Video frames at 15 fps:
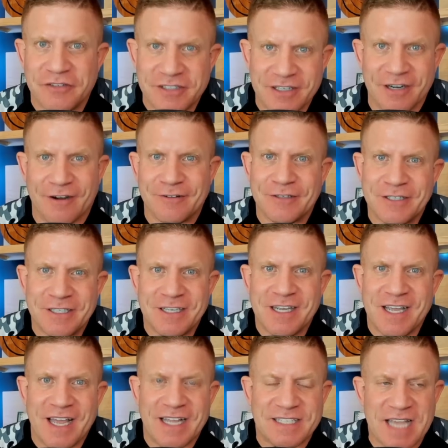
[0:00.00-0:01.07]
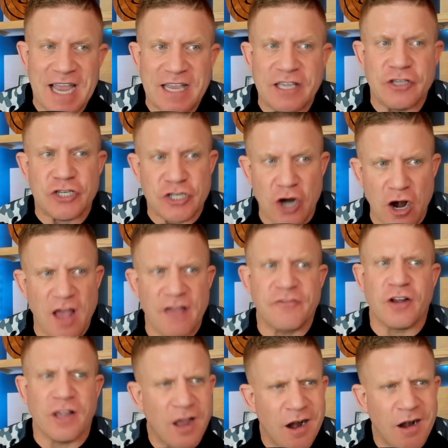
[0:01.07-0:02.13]
You know, it's like you start off,
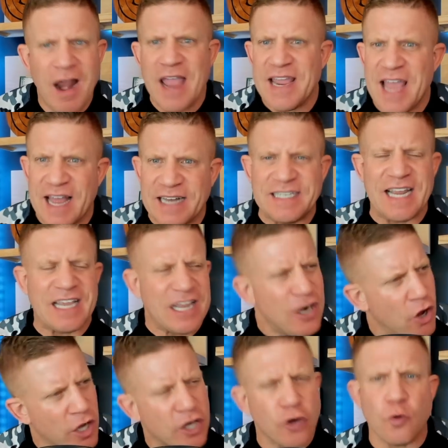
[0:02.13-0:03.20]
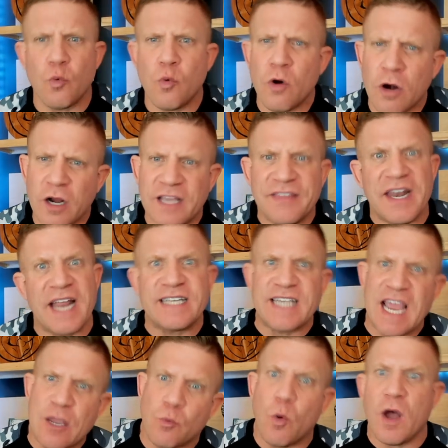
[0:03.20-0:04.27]
you're like, all right, yeah, I take, you know, I go to work and then I
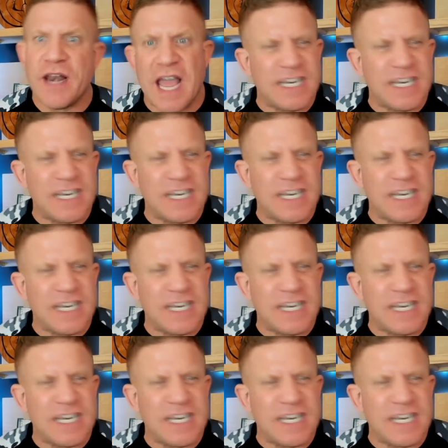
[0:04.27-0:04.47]
take one.